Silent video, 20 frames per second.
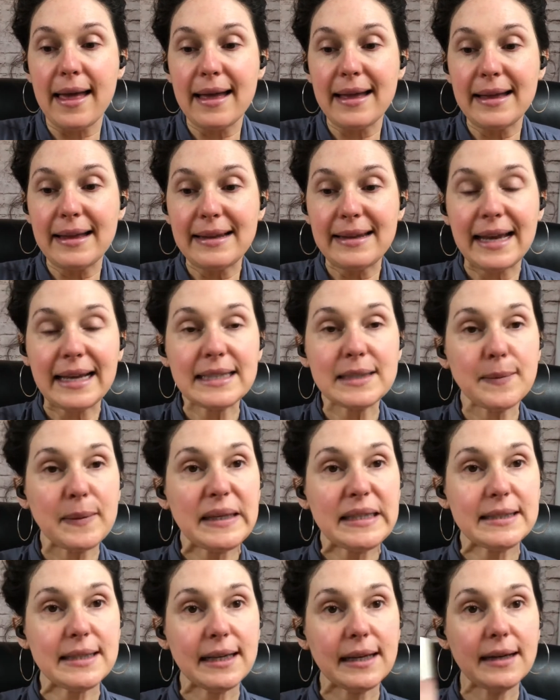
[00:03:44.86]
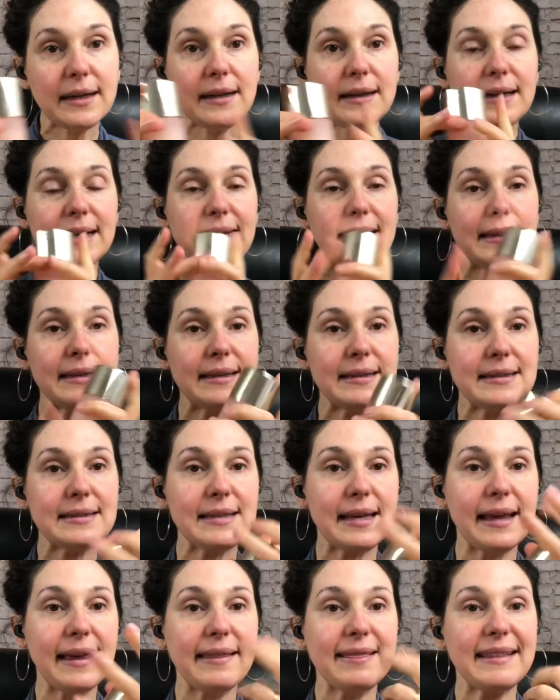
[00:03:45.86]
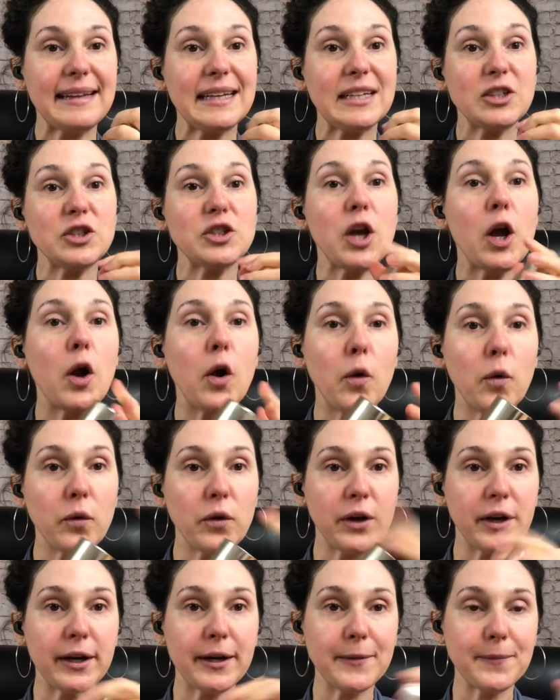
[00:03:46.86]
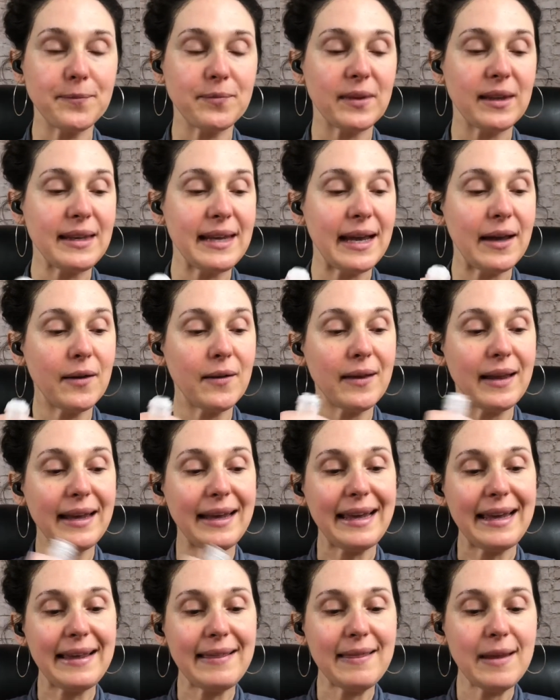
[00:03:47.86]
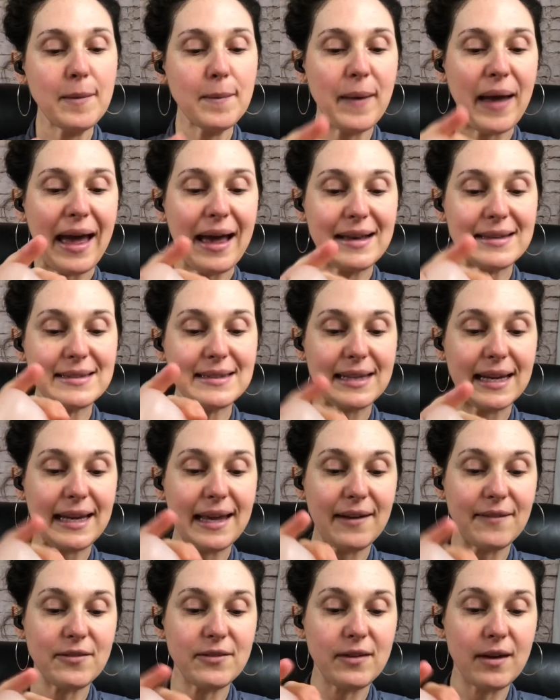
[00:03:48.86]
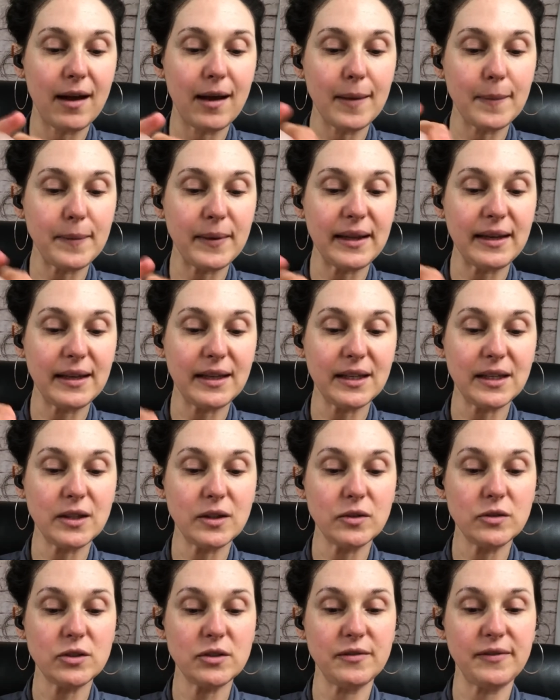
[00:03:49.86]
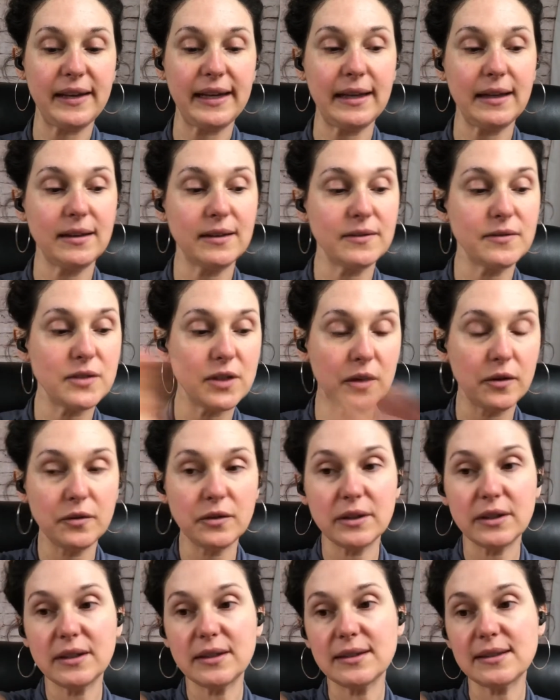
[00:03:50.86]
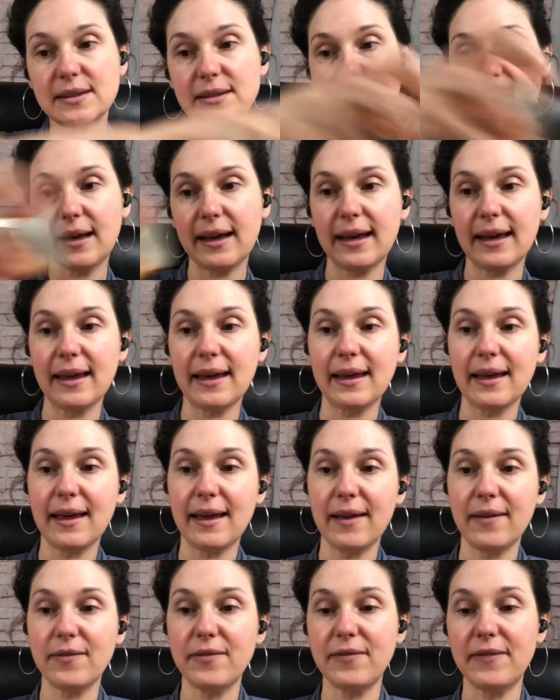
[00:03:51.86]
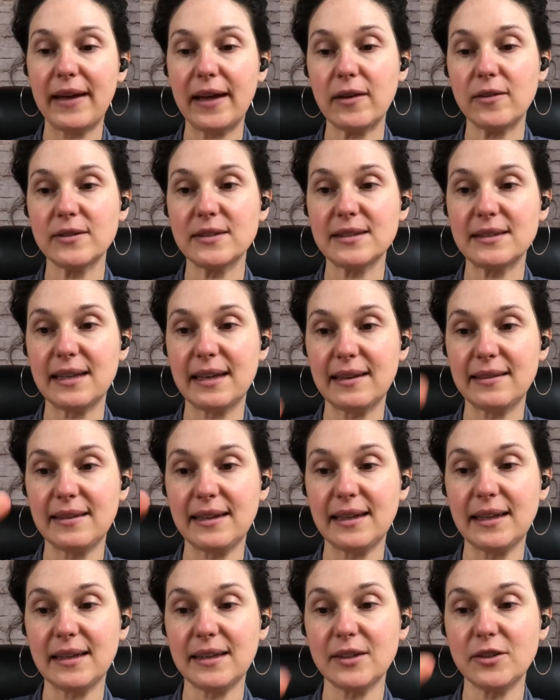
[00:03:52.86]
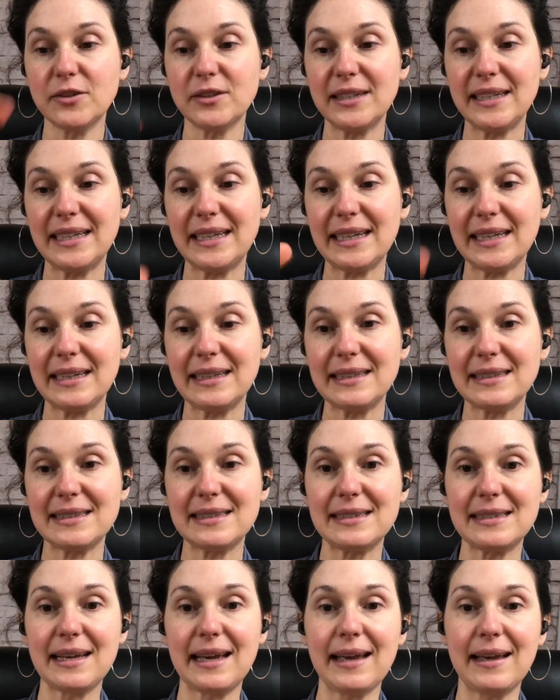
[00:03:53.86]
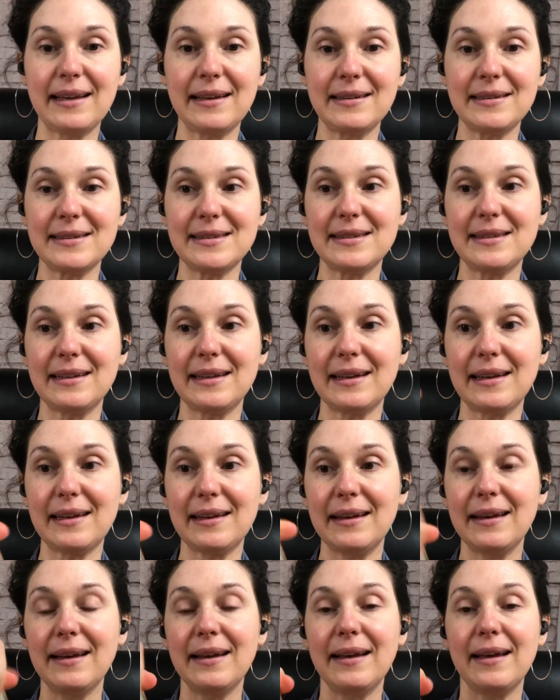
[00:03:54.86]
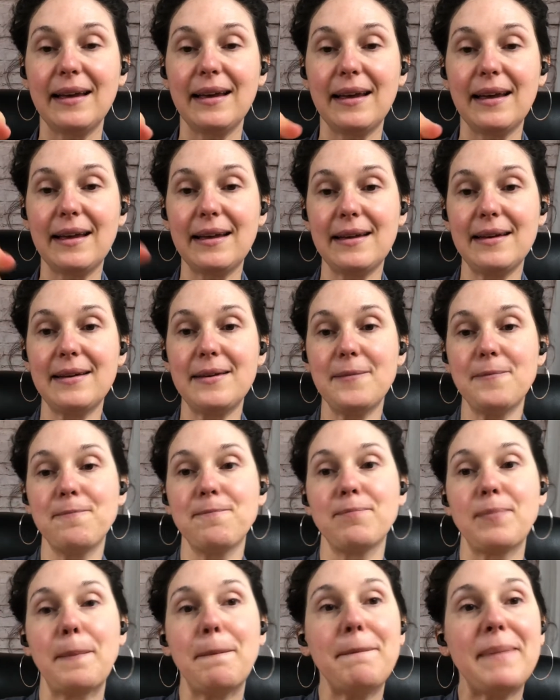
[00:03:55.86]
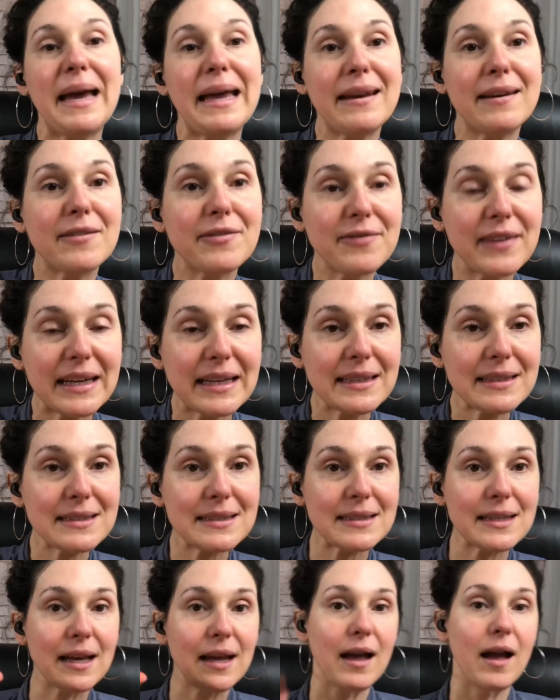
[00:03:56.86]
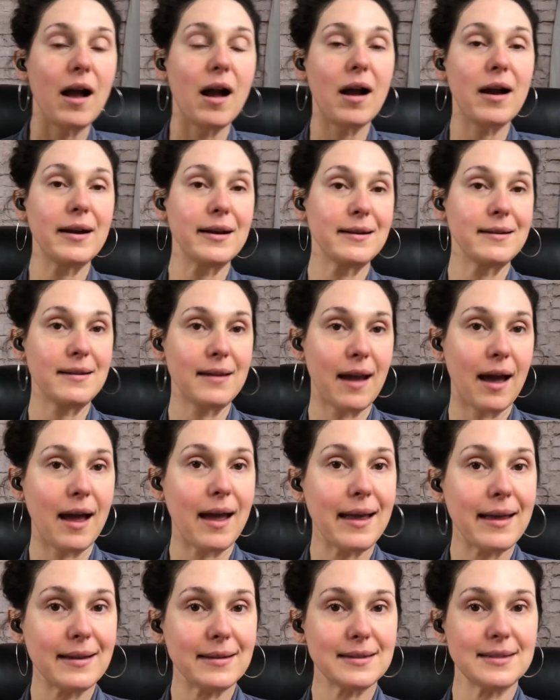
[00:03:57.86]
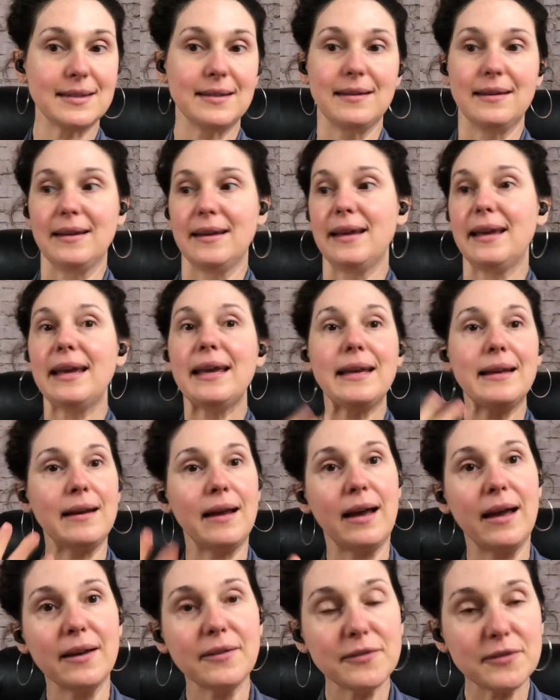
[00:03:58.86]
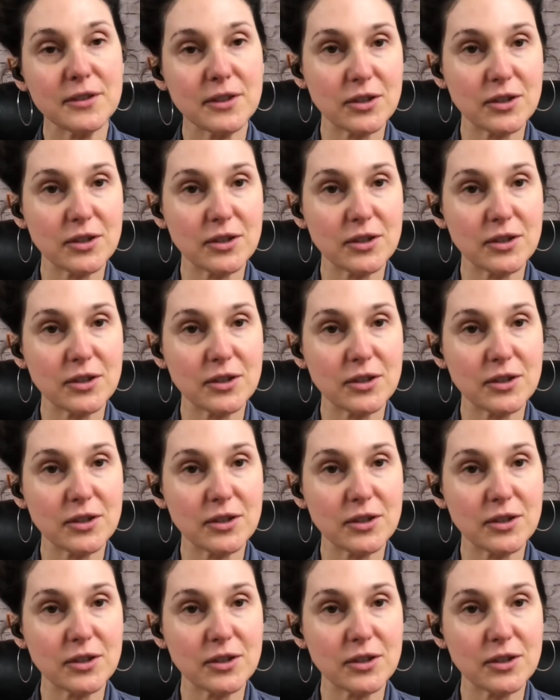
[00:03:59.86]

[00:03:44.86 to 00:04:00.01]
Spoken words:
Next piece here is the toner. Now, in the past, I have not been a huge fan of toners. I have found that the ingredients and the benefits are not enough to